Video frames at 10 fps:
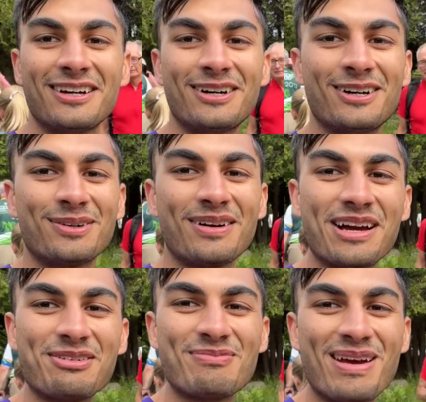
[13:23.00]
All right,
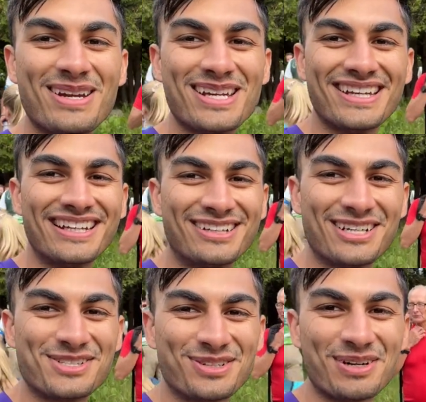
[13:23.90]
we made it here to
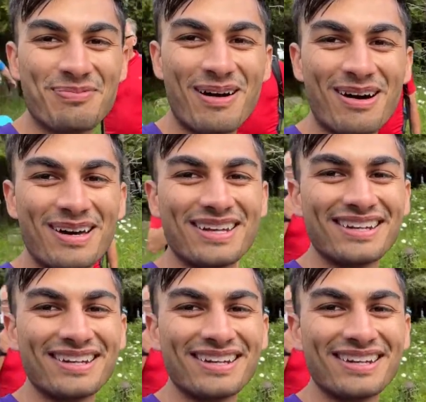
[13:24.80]
Jordan Pond.